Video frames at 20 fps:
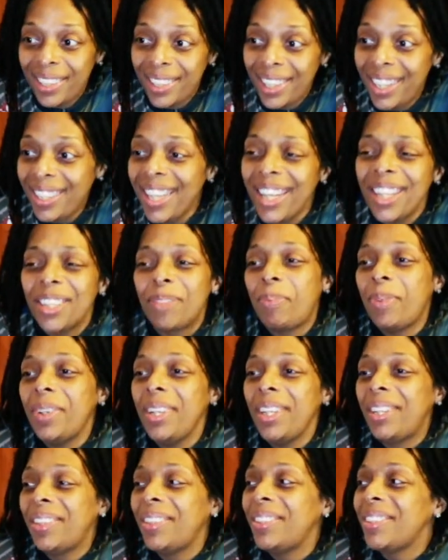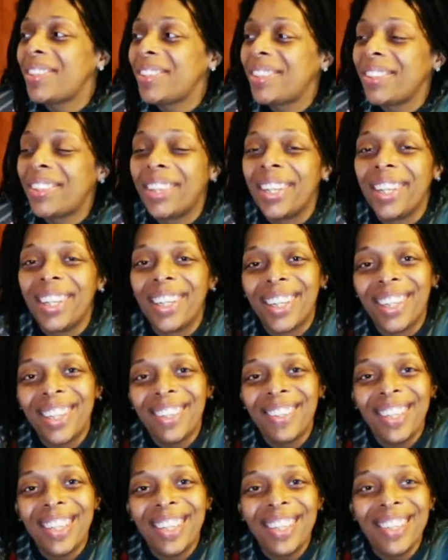I think it's pretty cool story. I
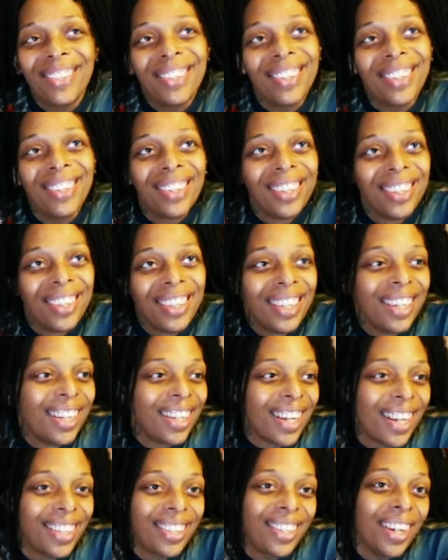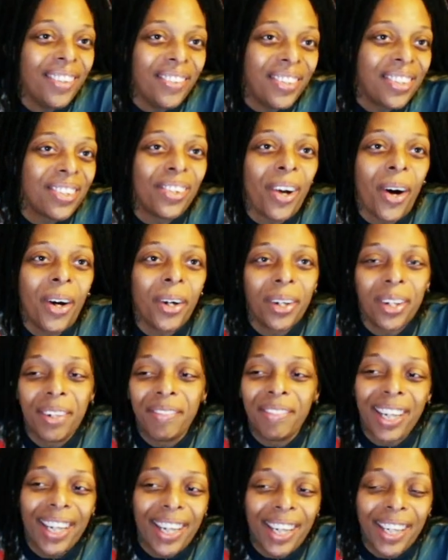mean, it, I thought it was longer
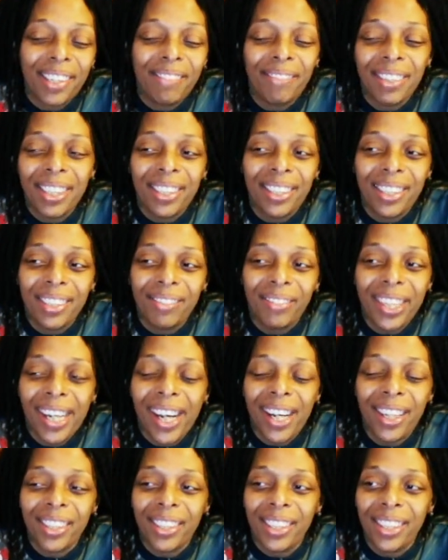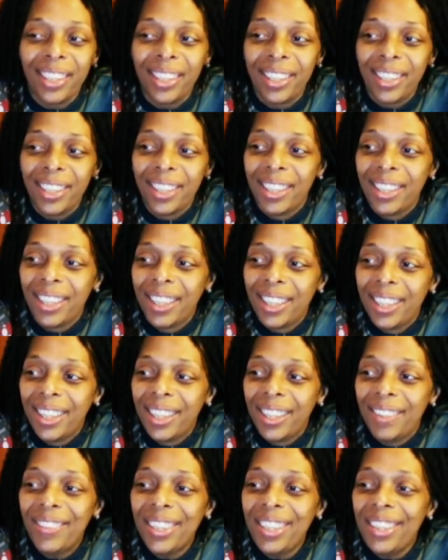in my head, but in reality,
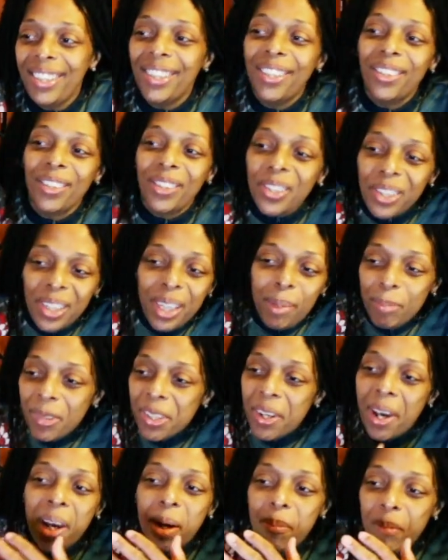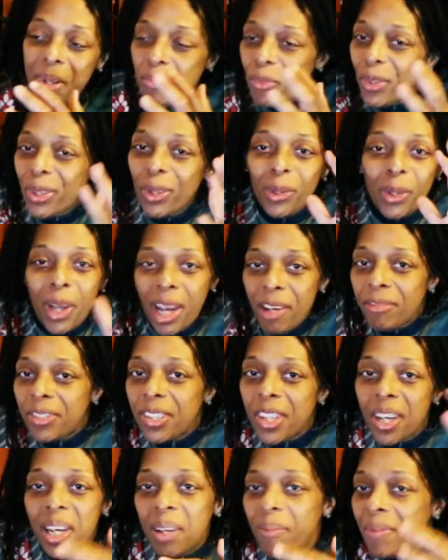but you know, sleep time in real life
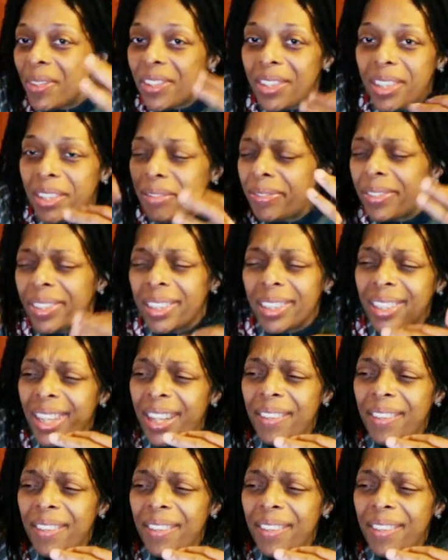time is different.